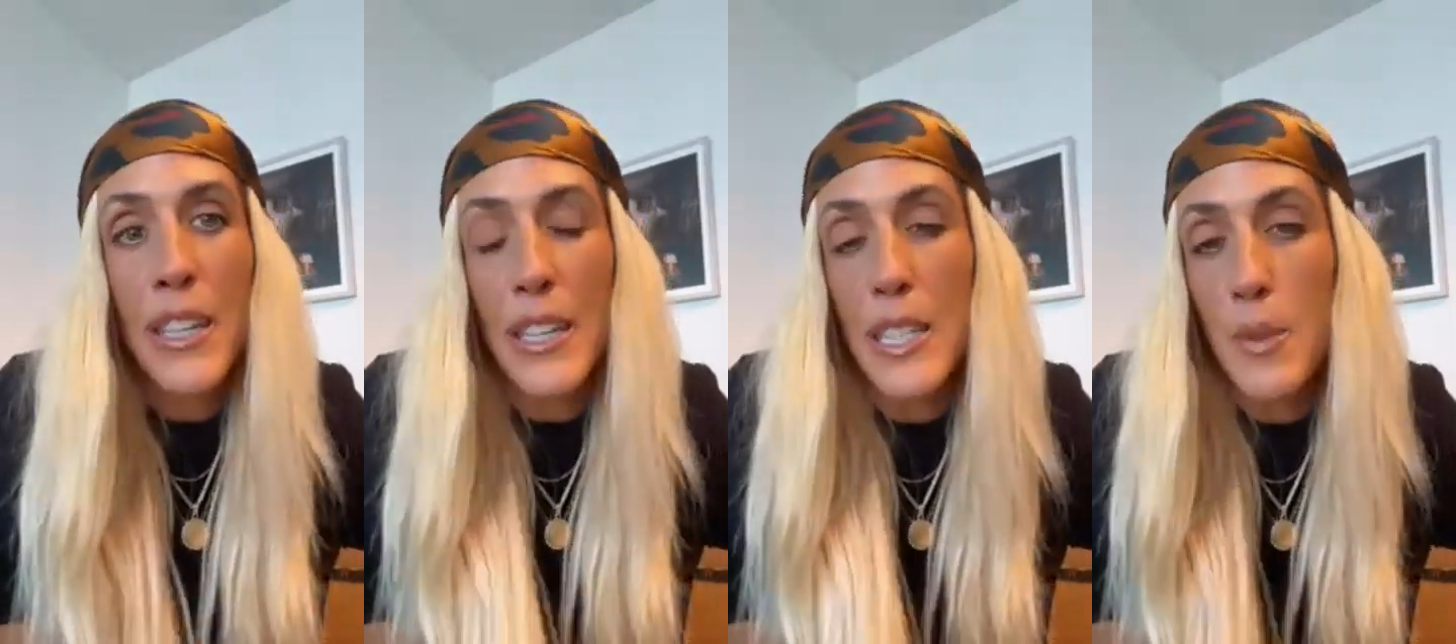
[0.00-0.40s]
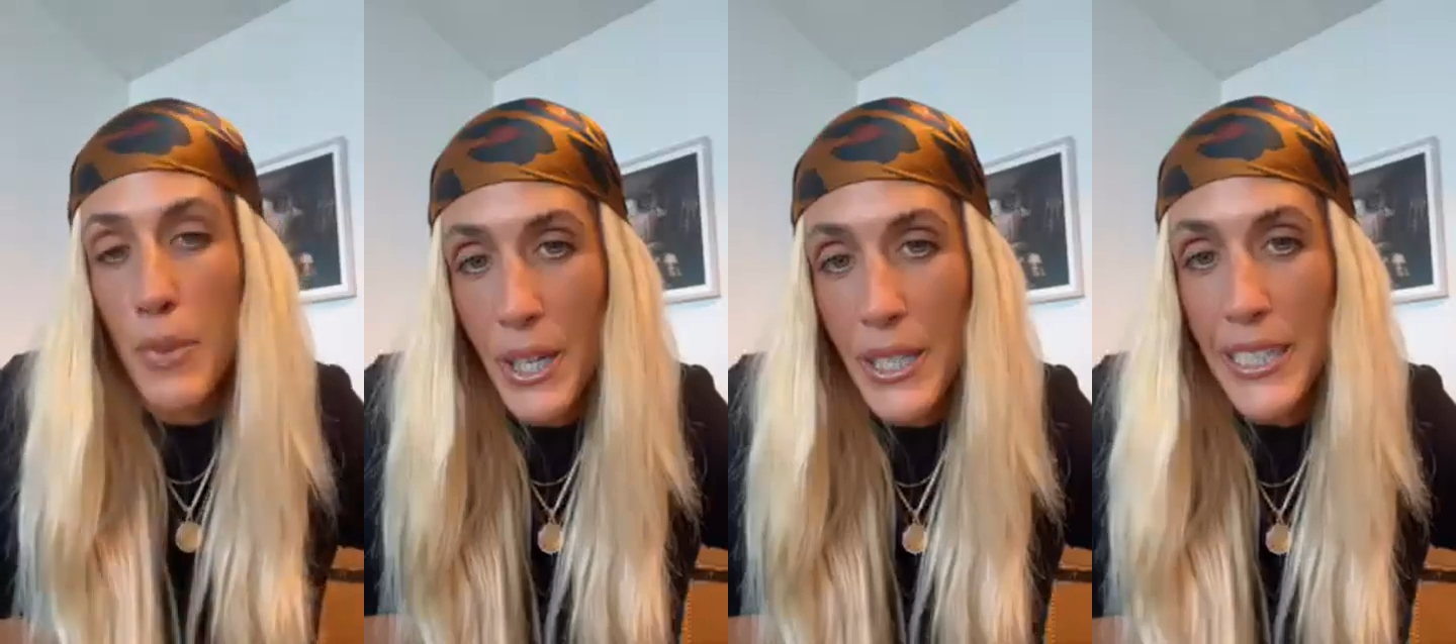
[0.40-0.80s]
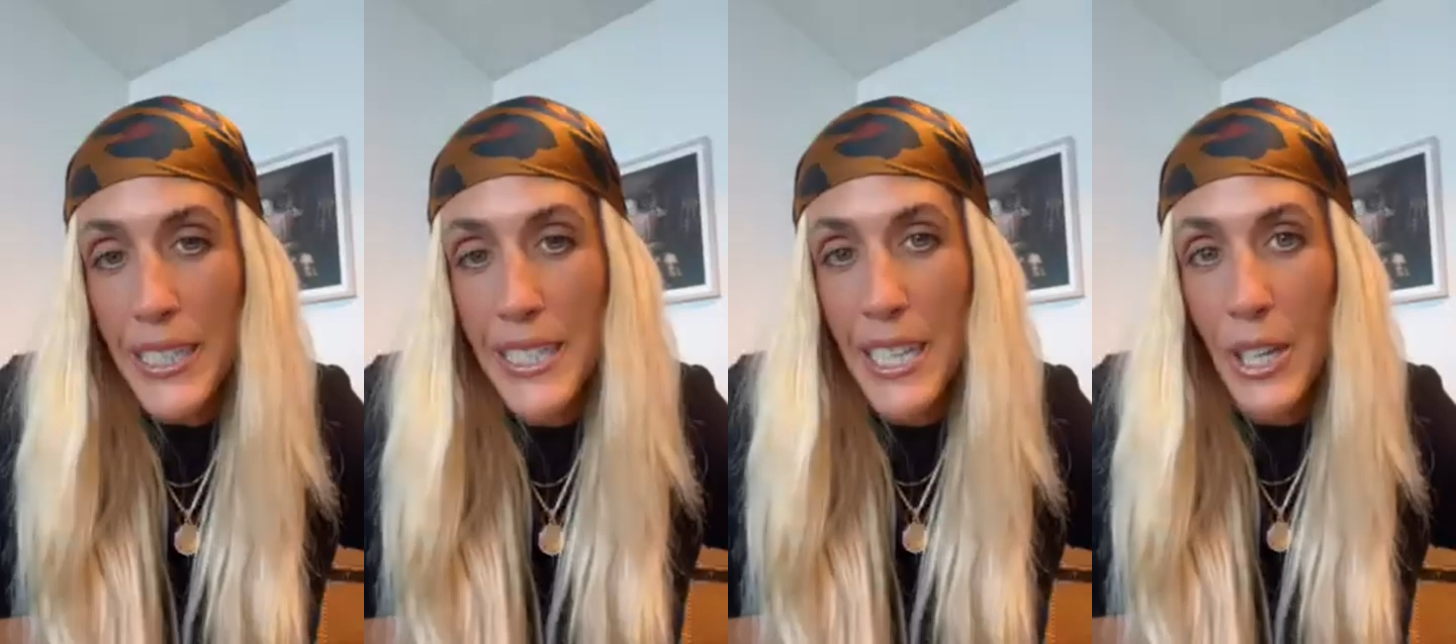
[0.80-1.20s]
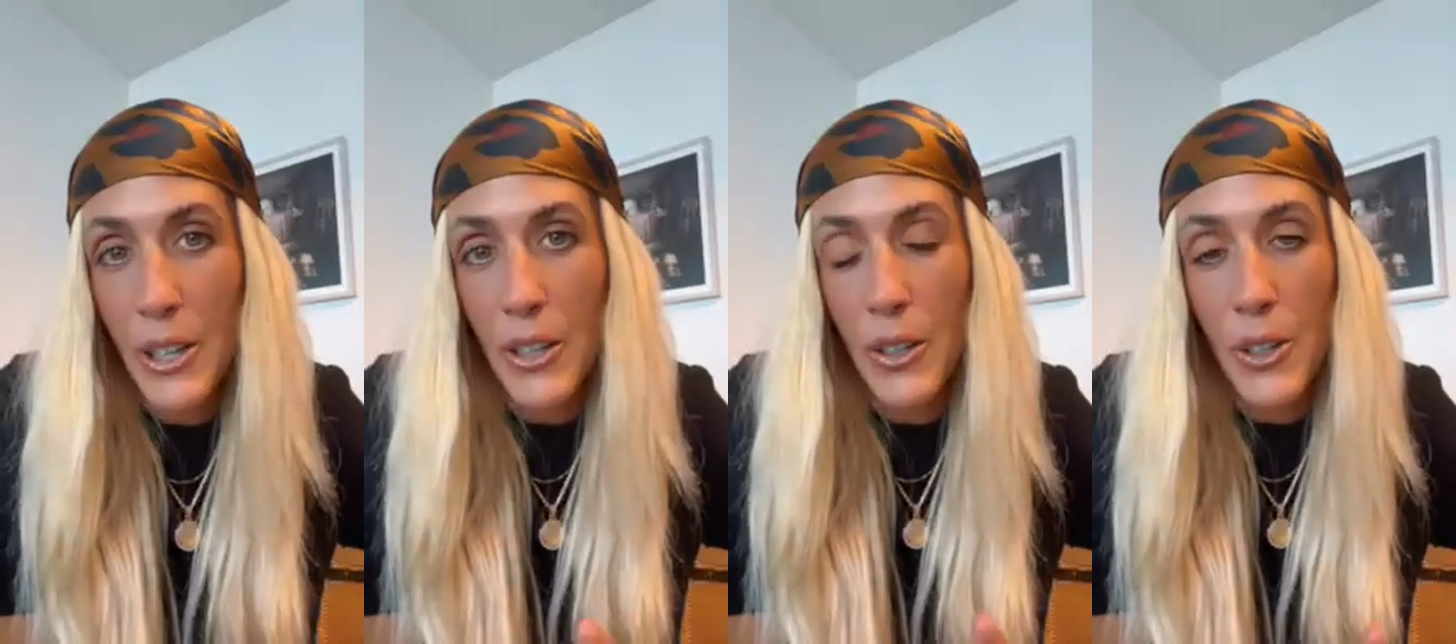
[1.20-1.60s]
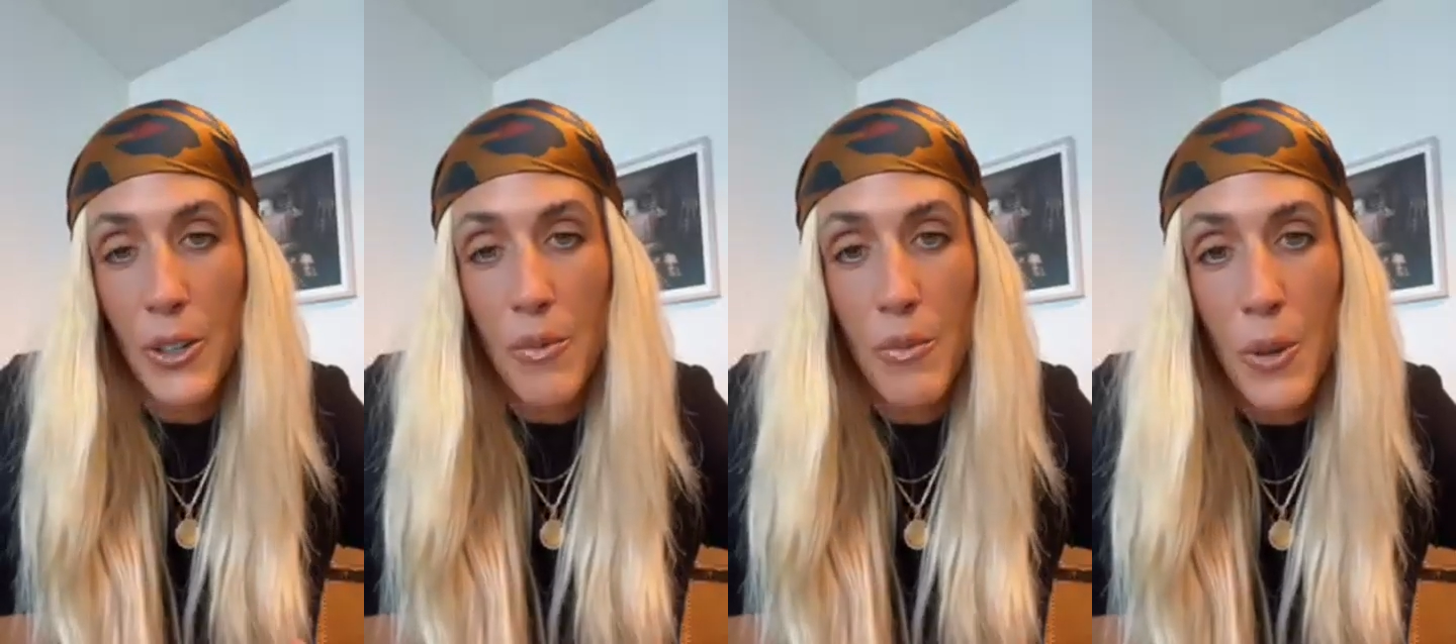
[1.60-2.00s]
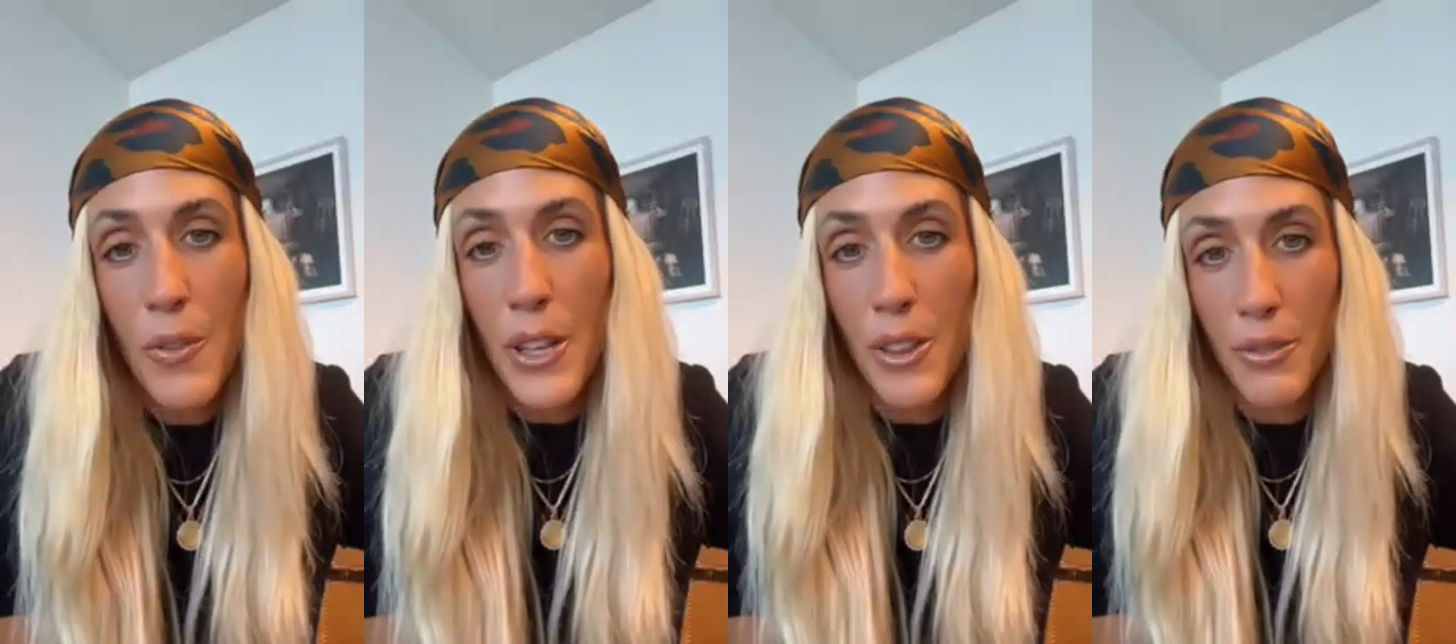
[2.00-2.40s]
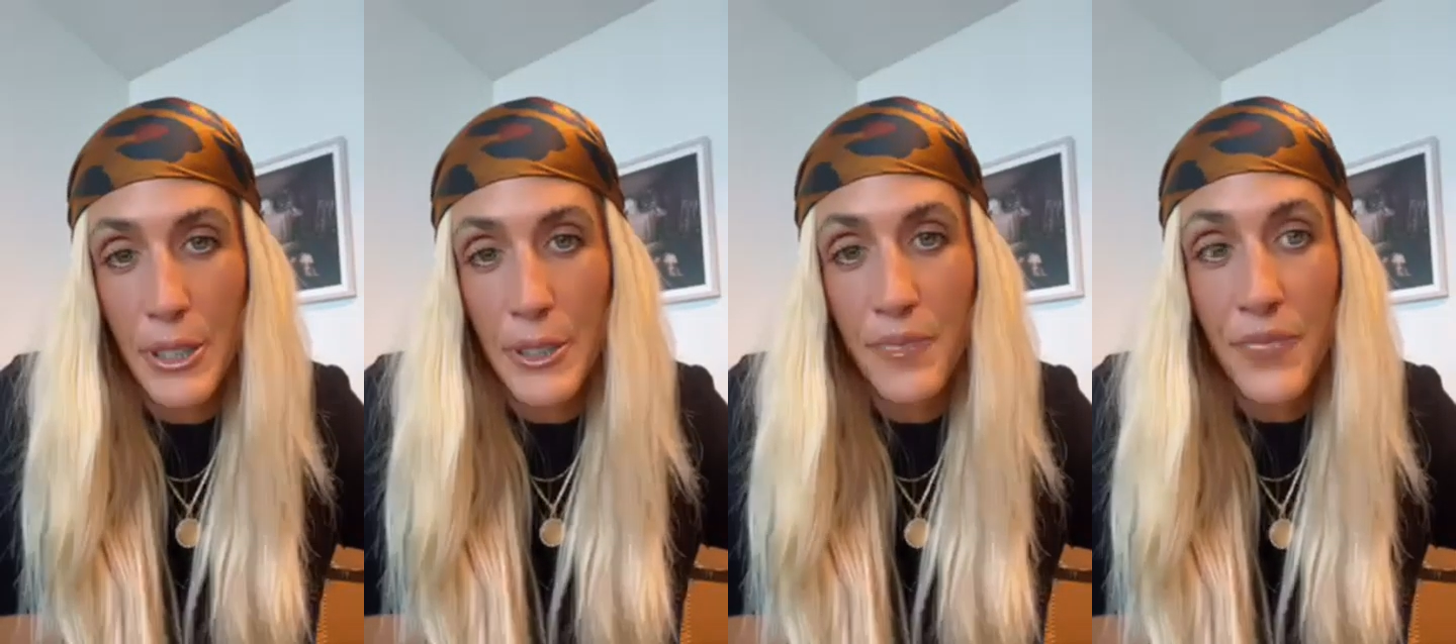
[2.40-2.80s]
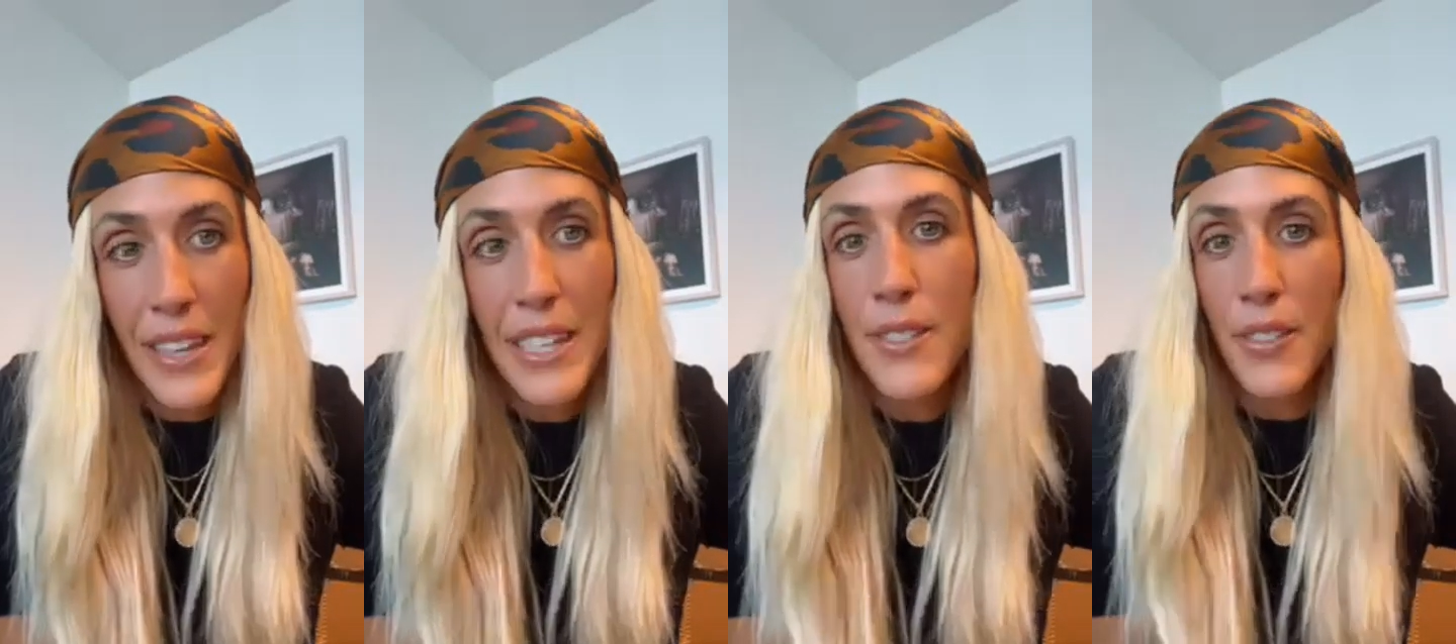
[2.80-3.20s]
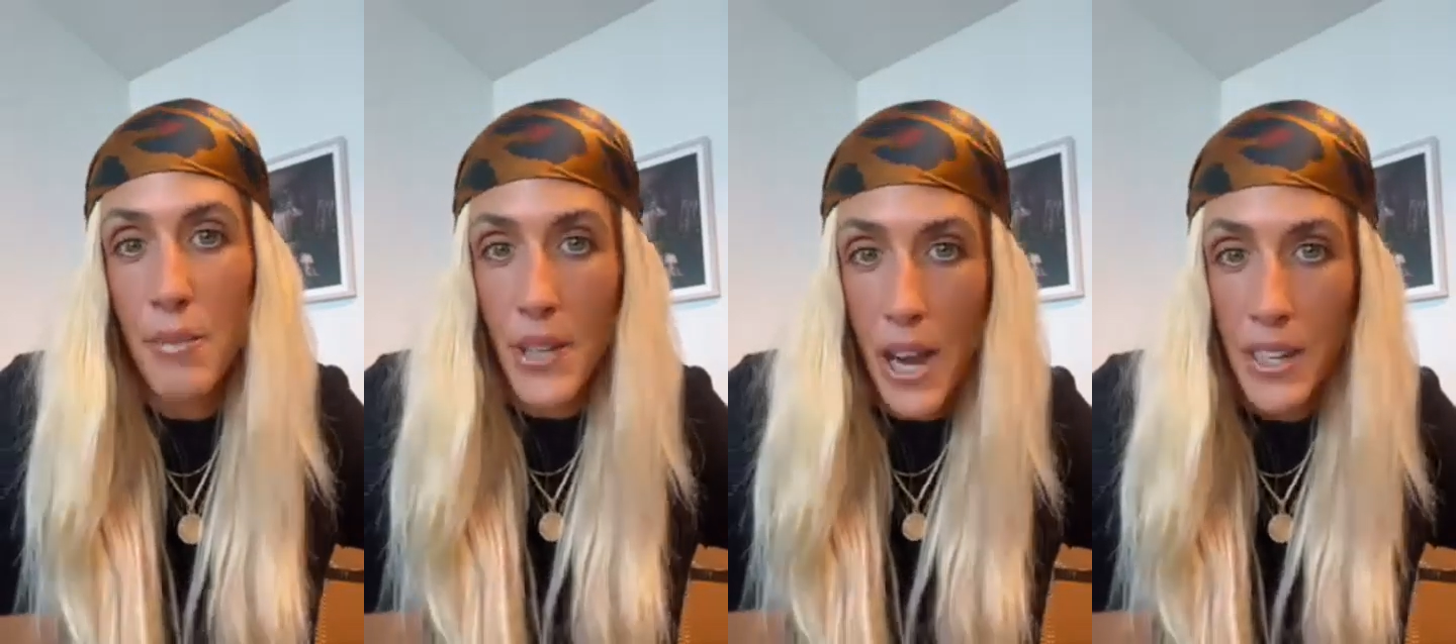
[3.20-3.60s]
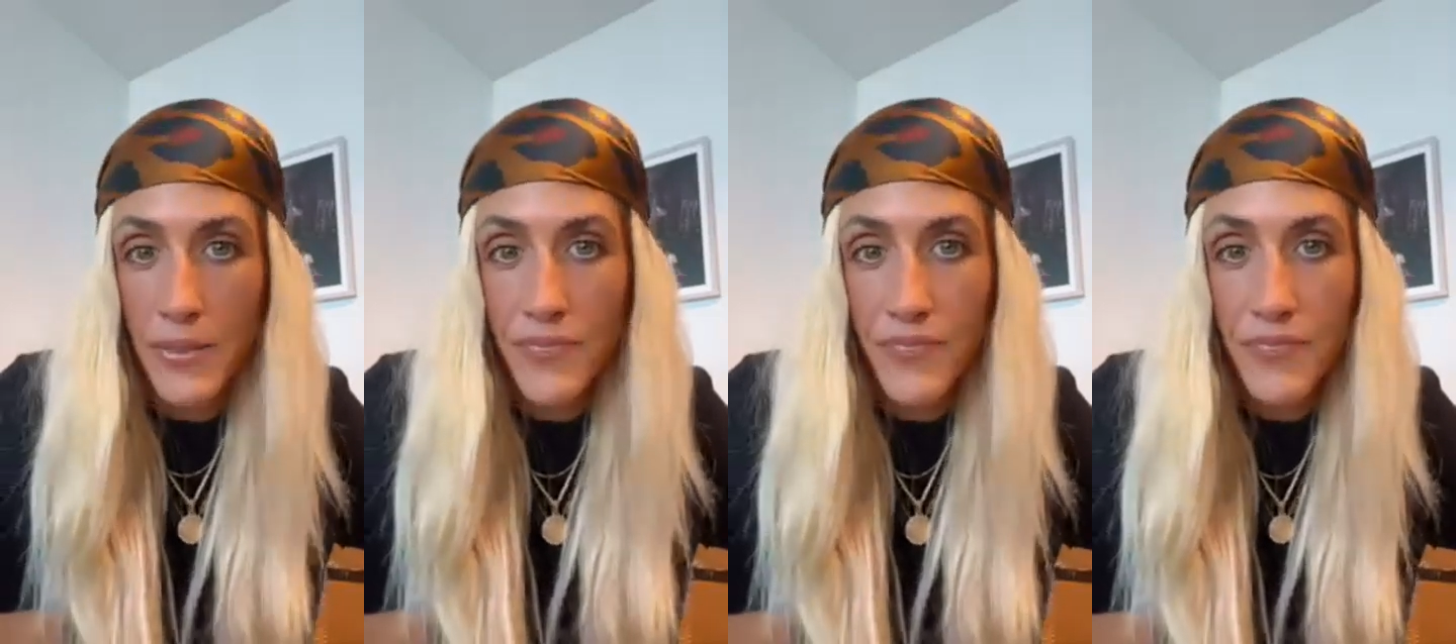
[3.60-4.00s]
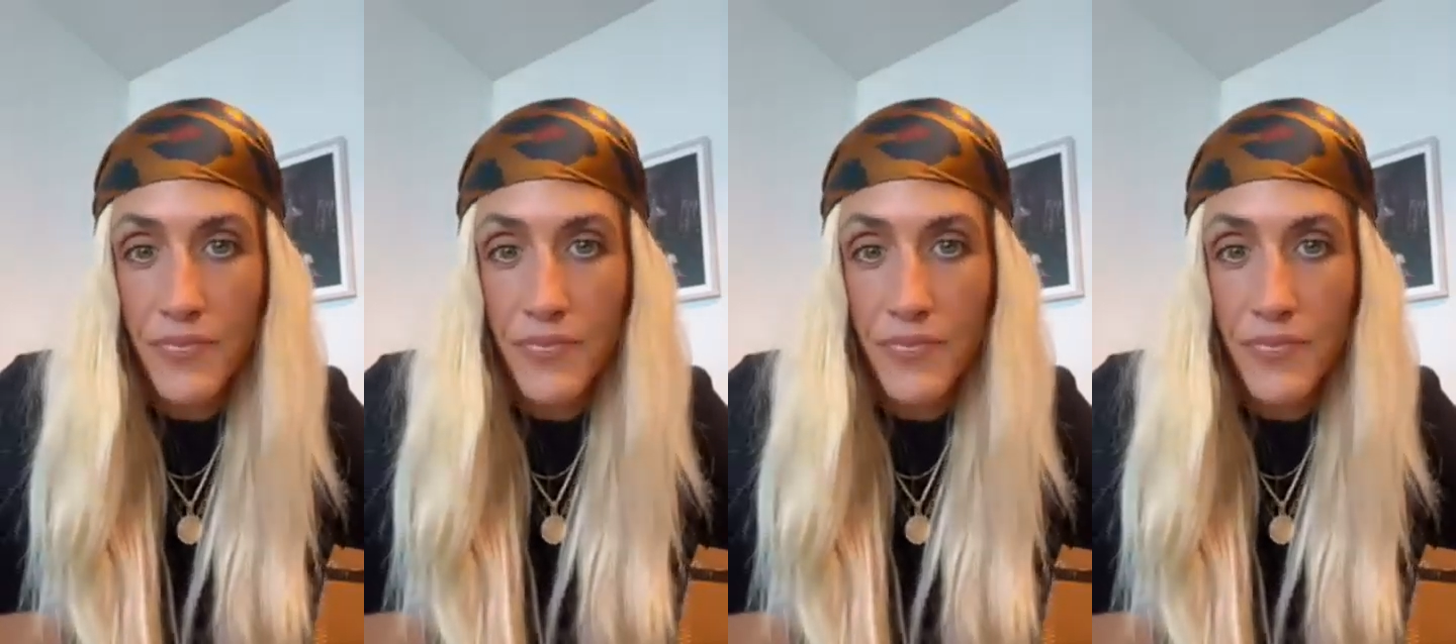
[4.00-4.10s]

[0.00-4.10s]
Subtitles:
the experience that you're moving through is from God,